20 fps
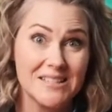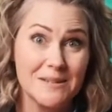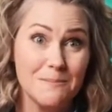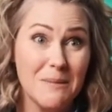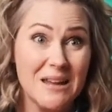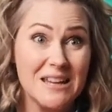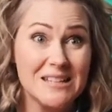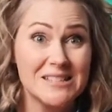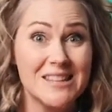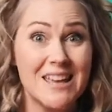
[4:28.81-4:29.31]
it
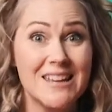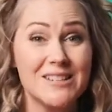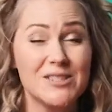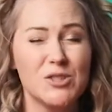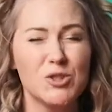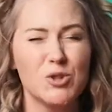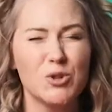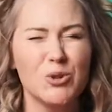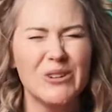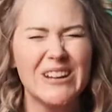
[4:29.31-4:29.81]
makes that
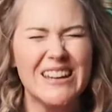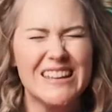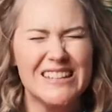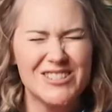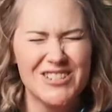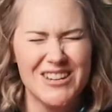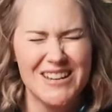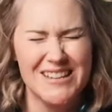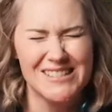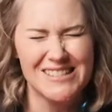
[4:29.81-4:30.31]

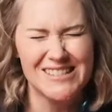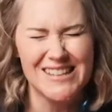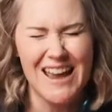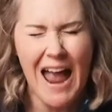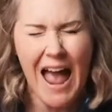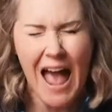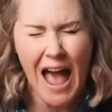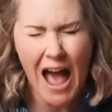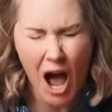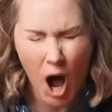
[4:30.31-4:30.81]
screeching
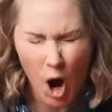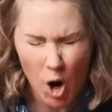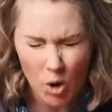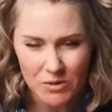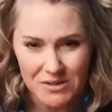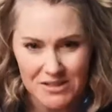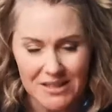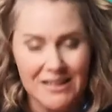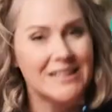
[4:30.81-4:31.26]
sound.